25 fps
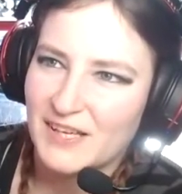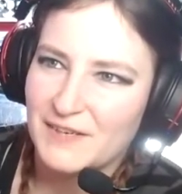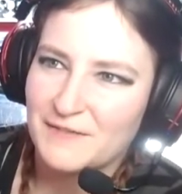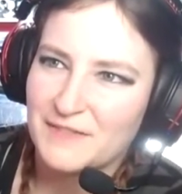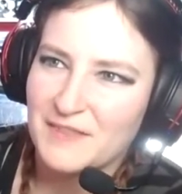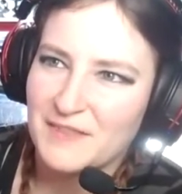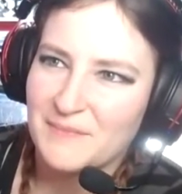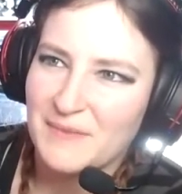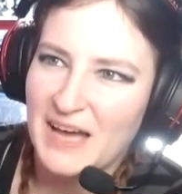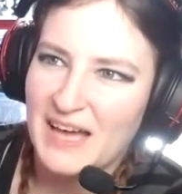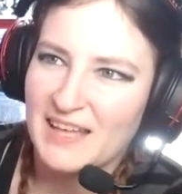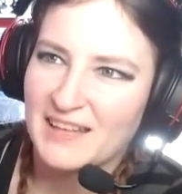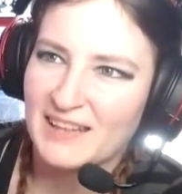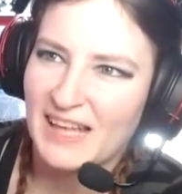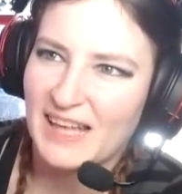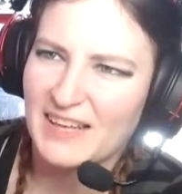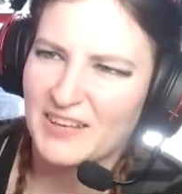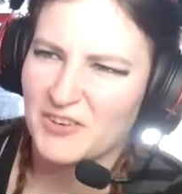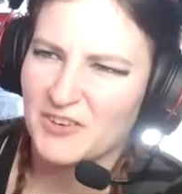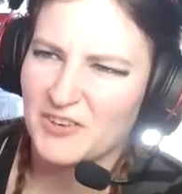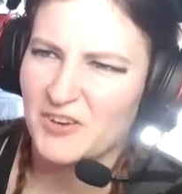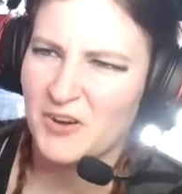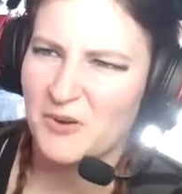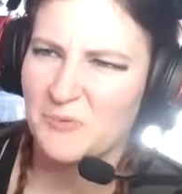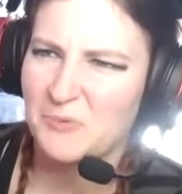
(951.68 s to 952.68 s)
the mind,
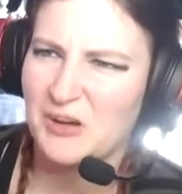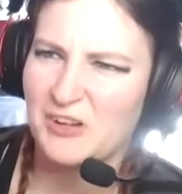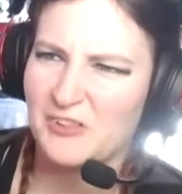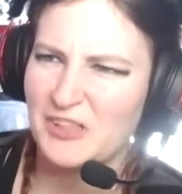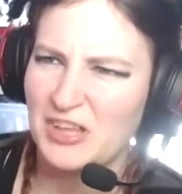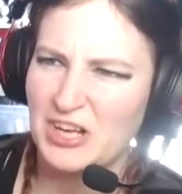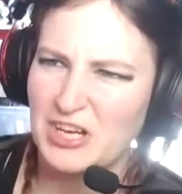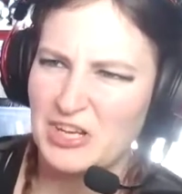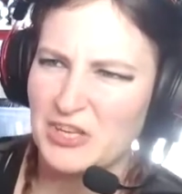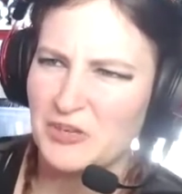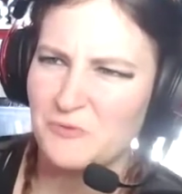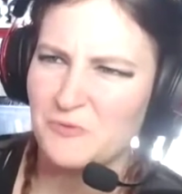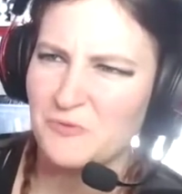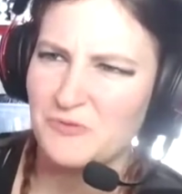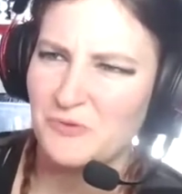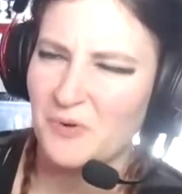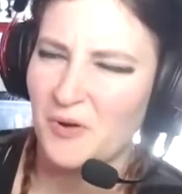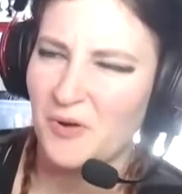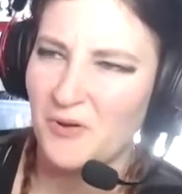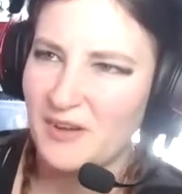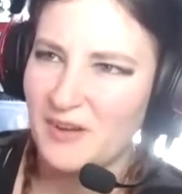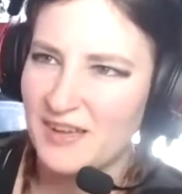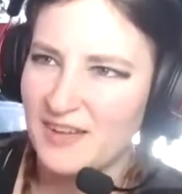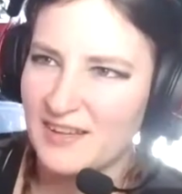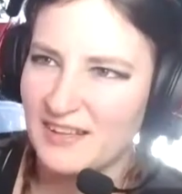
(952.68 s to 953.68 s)
like, oh well, then you
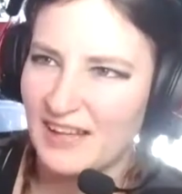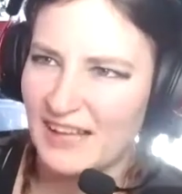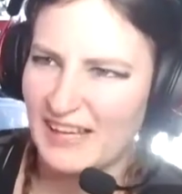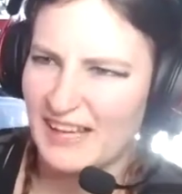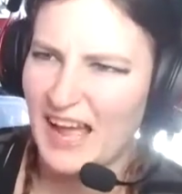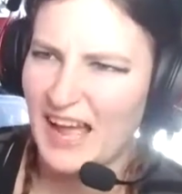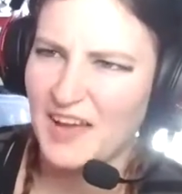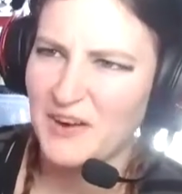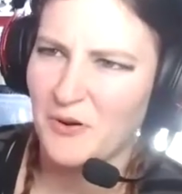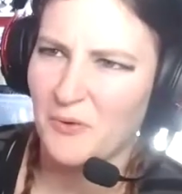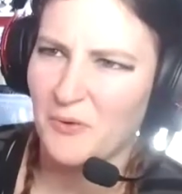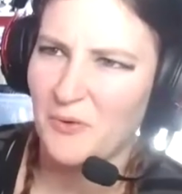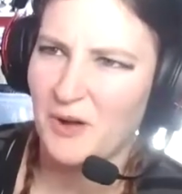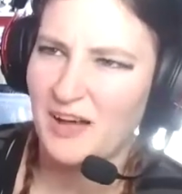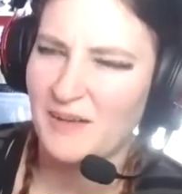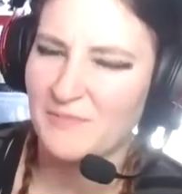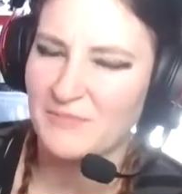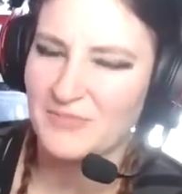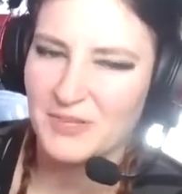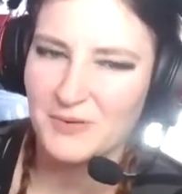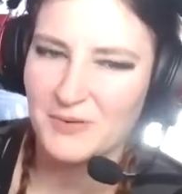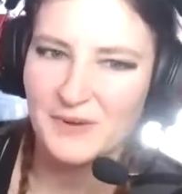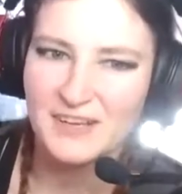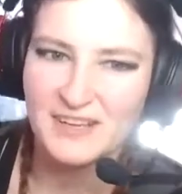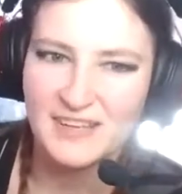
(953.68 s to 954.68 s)
draw it, like I know what I'm
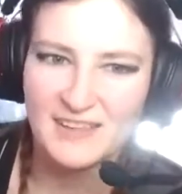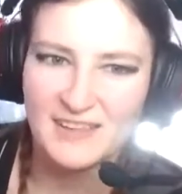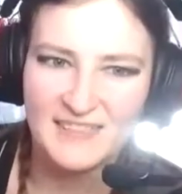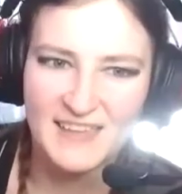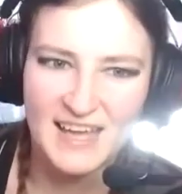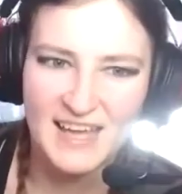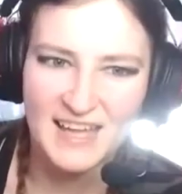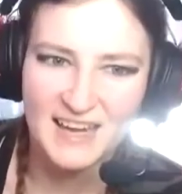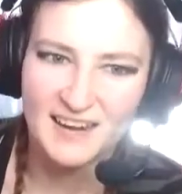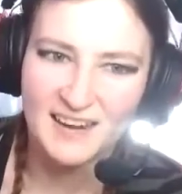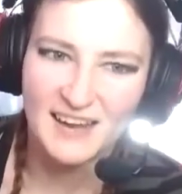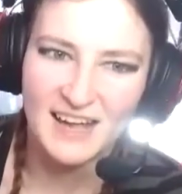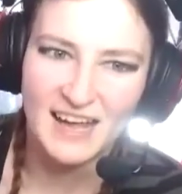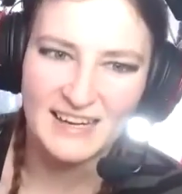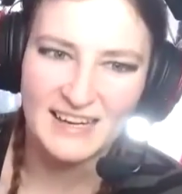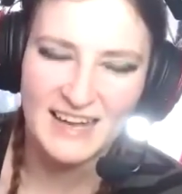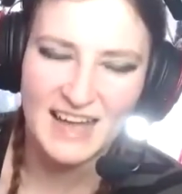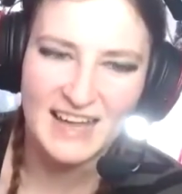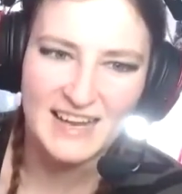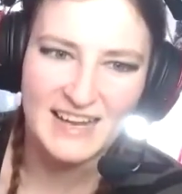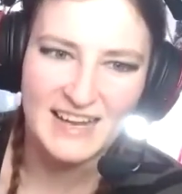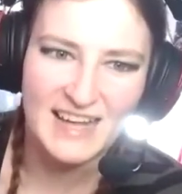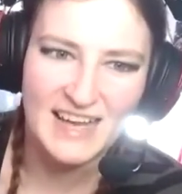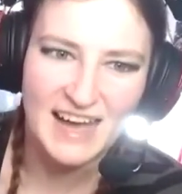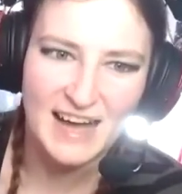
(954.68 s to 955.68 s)
doing, and then I'd
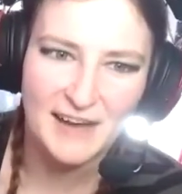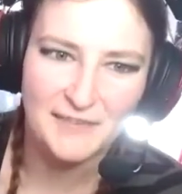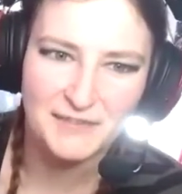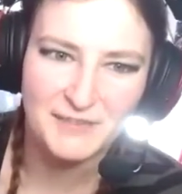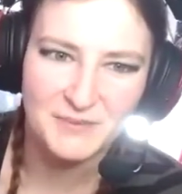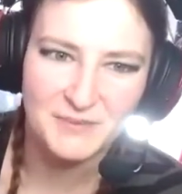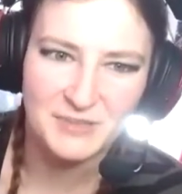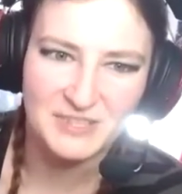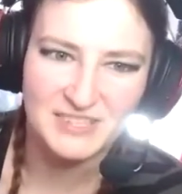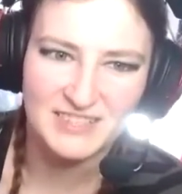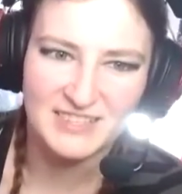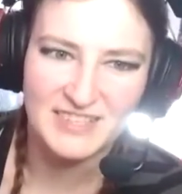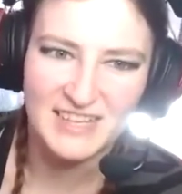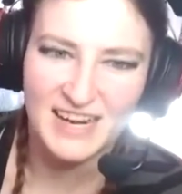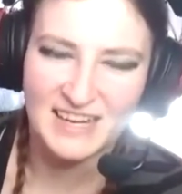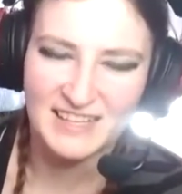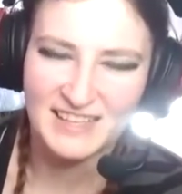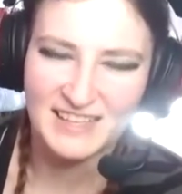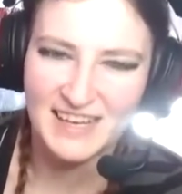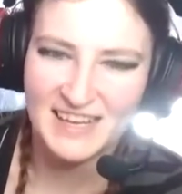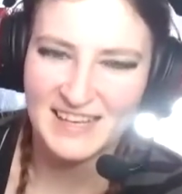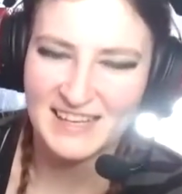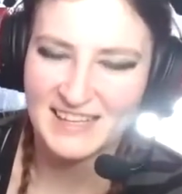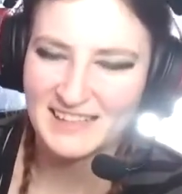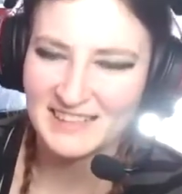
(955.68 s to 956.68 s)
hate it afterwards, and then I'd
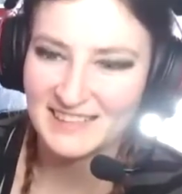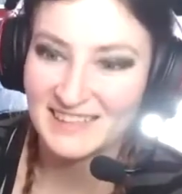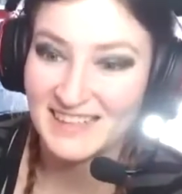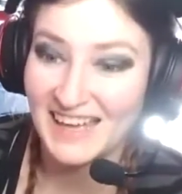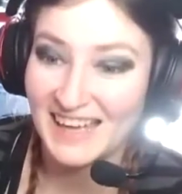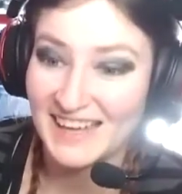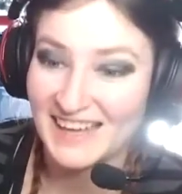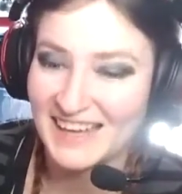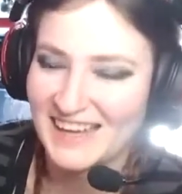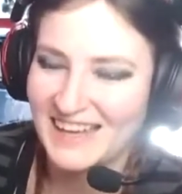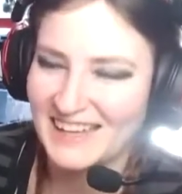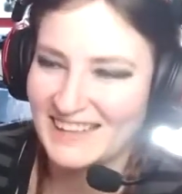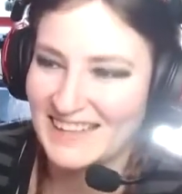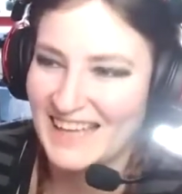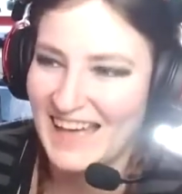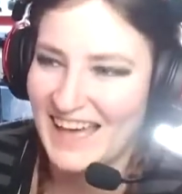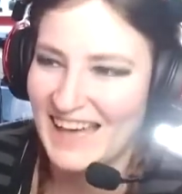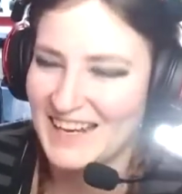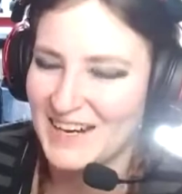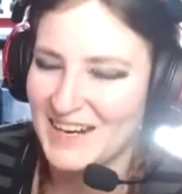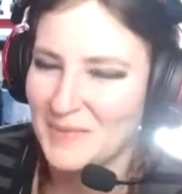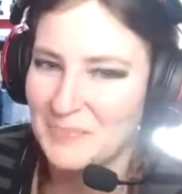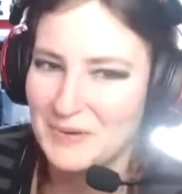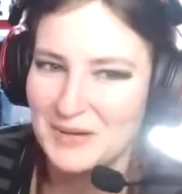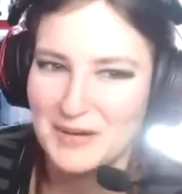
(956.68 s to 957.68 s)
get
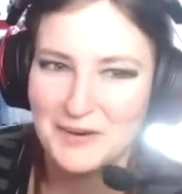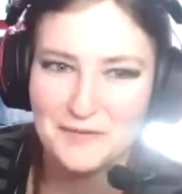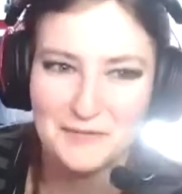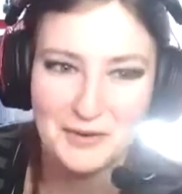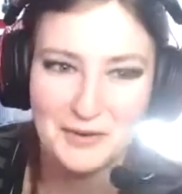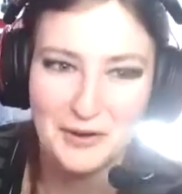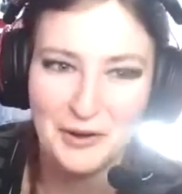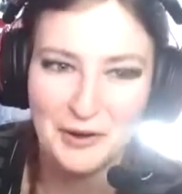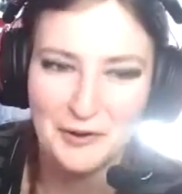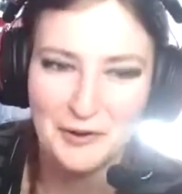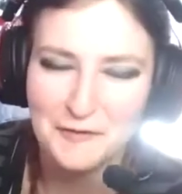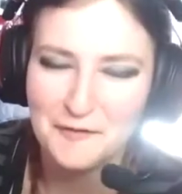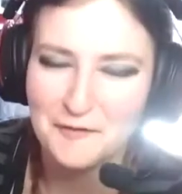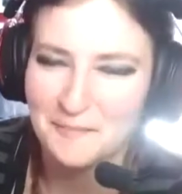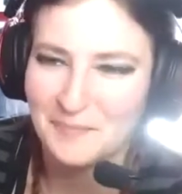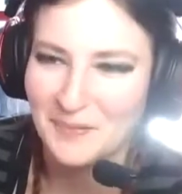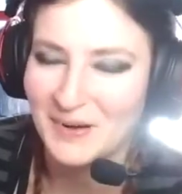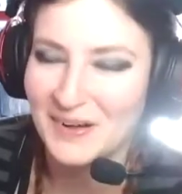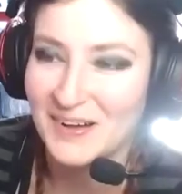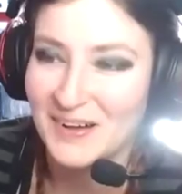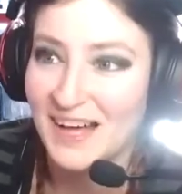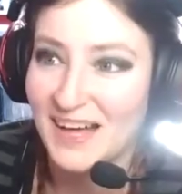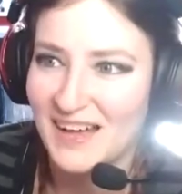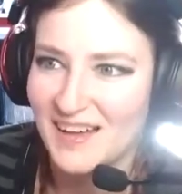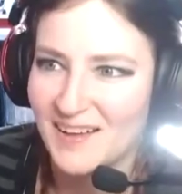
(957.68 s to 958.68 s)
in a bit of a huff.
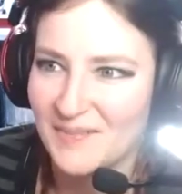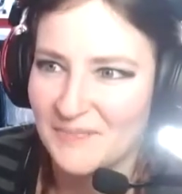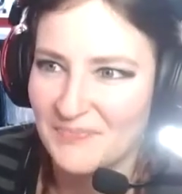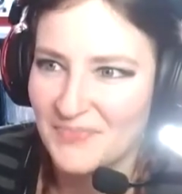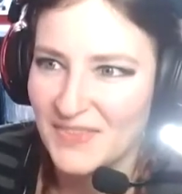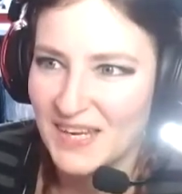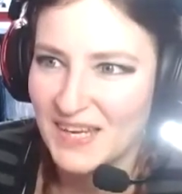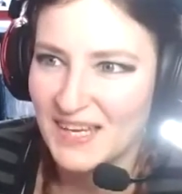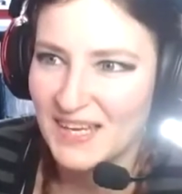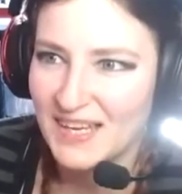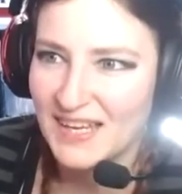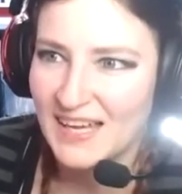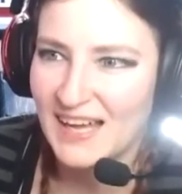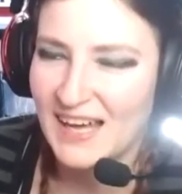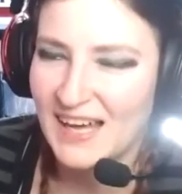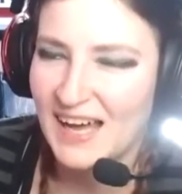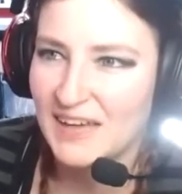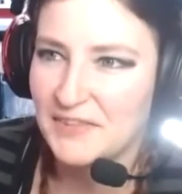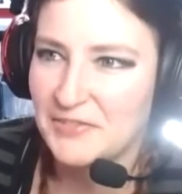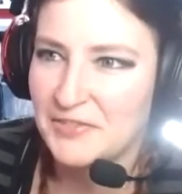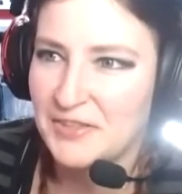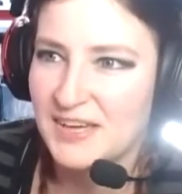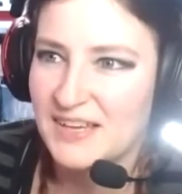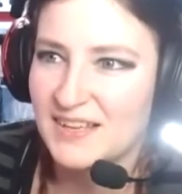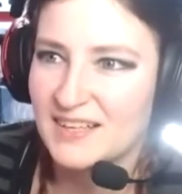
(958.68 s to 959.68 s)
But I
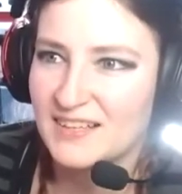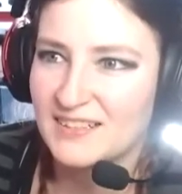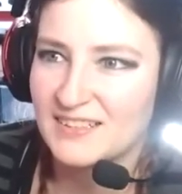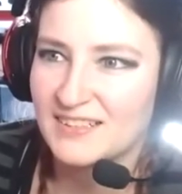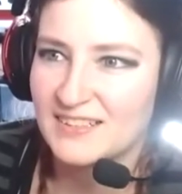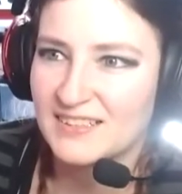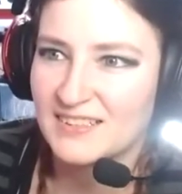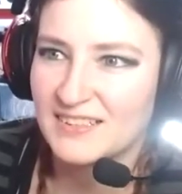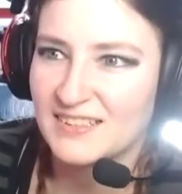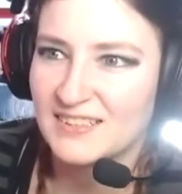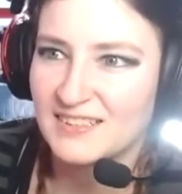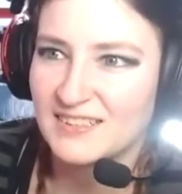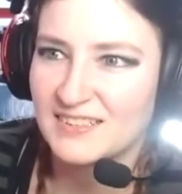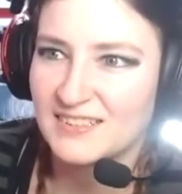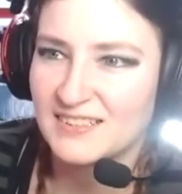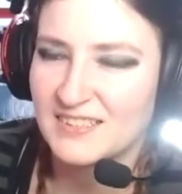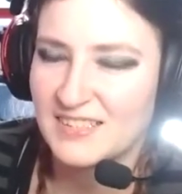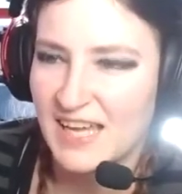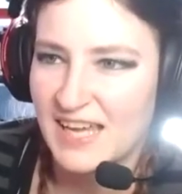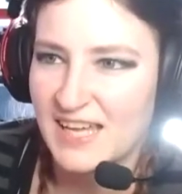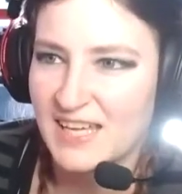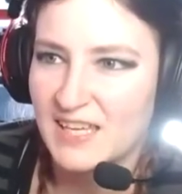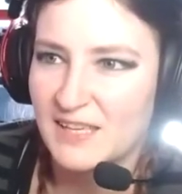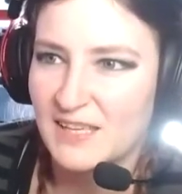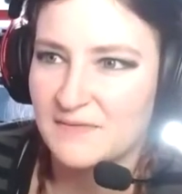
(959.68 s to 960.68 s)
think
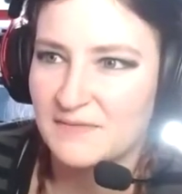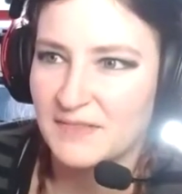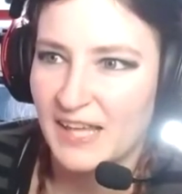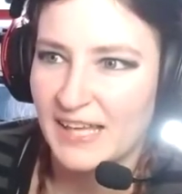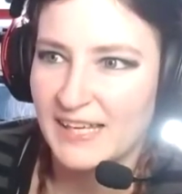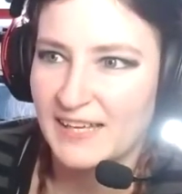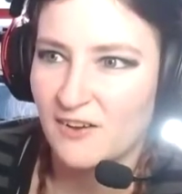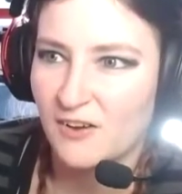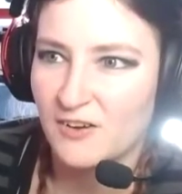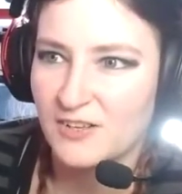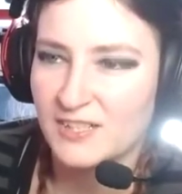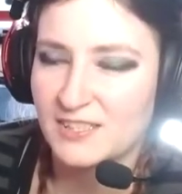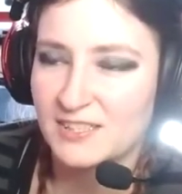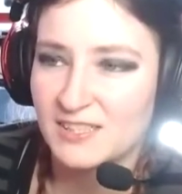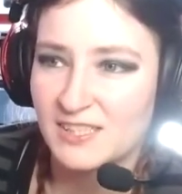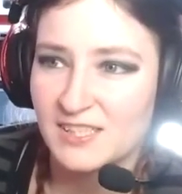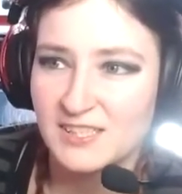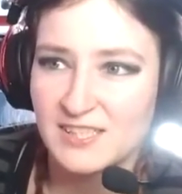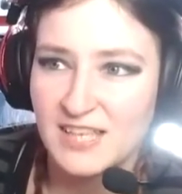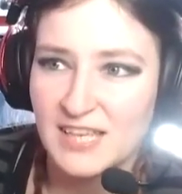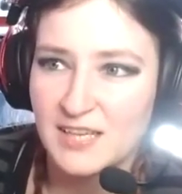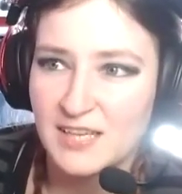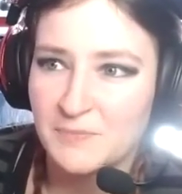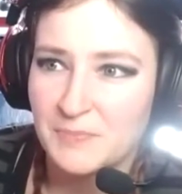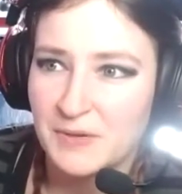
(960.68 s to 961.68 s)
honestly,
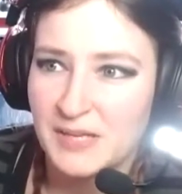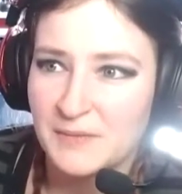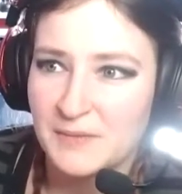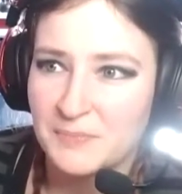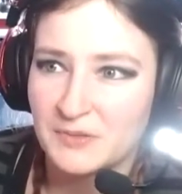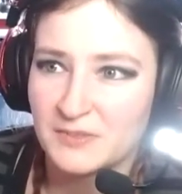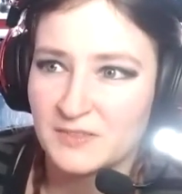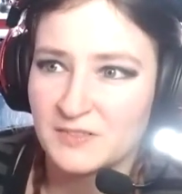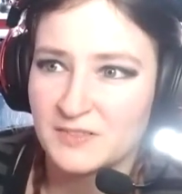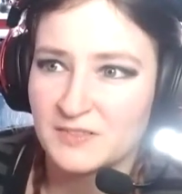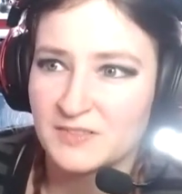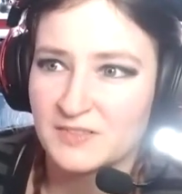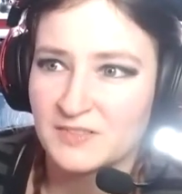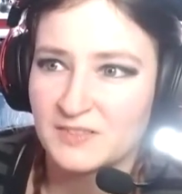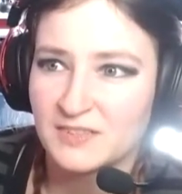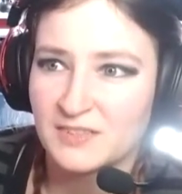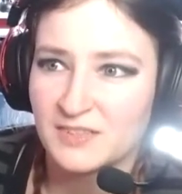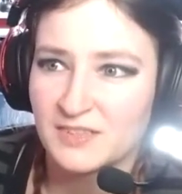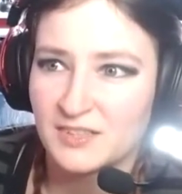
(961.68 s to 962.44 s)
take people's